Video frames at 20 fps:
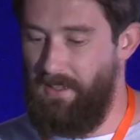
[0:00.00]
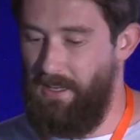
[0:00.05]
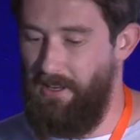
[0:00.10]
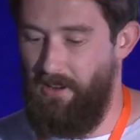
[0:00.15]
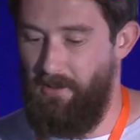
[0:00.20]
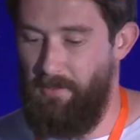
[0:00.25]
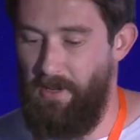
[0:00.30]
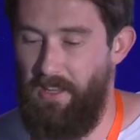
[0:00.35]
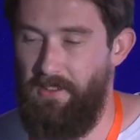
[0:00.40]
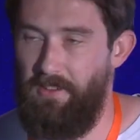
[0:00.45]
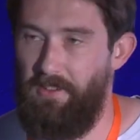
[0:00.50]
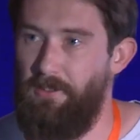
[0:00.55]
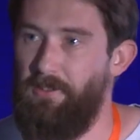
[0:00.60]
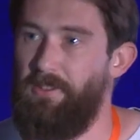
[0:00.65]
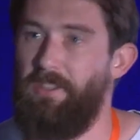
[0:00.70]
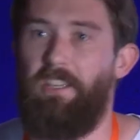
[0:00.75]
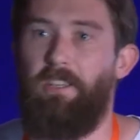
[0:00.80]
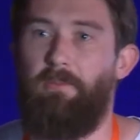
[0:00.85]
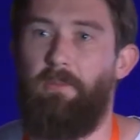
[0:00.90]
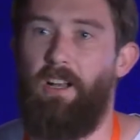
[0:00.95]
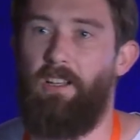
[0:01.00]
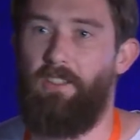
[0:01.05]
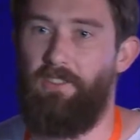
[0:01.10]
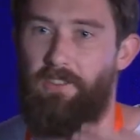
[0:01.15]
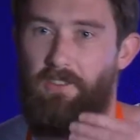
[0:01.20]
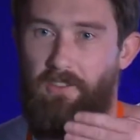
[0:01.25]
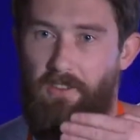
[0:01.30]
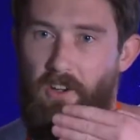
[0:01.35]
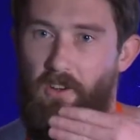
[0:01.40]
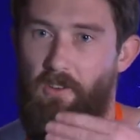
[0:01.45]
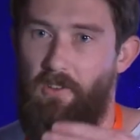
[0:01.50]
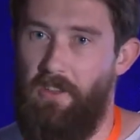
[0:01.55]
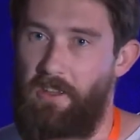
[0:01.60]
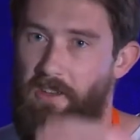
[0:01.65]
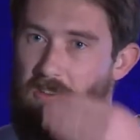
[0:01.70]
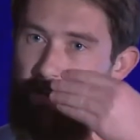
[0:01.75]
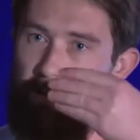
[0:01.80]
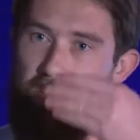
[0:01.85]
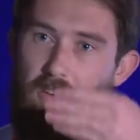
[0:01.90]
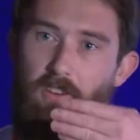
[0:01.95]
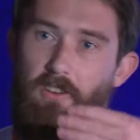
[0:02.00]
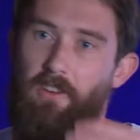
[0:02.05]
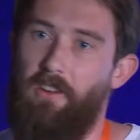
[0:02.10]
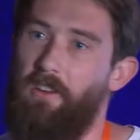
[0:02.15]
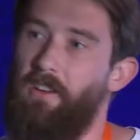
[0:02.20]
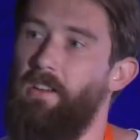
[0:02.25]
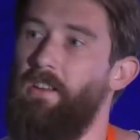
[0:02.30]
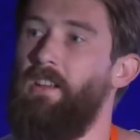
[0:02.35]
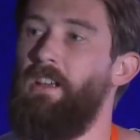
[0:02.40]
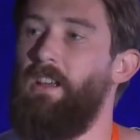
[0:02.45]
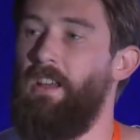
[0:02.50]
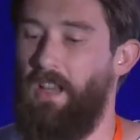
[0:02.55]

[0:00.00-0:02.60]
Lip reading: care about the user email, you can go in there, you can look at it,